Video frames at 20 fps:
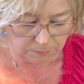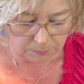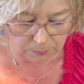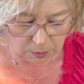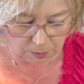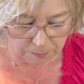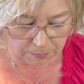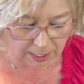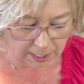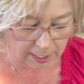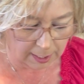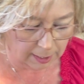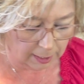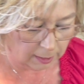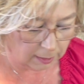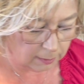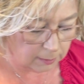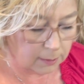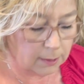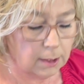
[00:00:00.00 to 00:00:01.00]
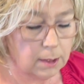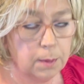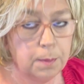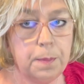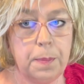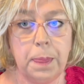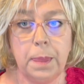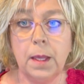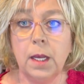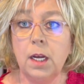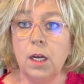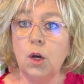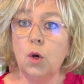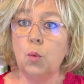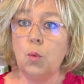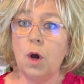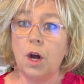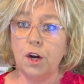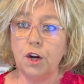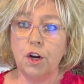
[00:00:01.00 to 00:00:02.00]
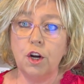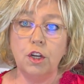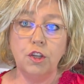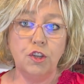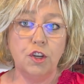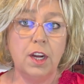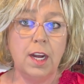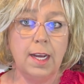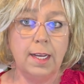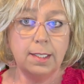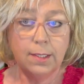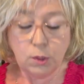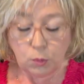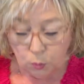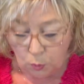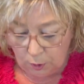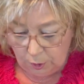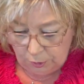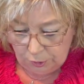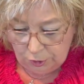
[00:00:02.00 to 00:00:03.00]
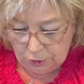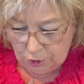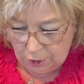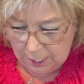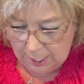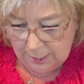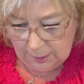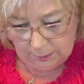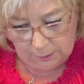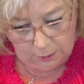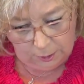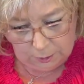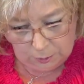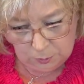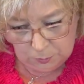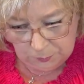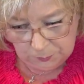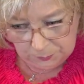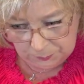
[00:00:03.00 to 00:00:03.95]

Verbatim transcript: on my hands. Water on your hands works great too.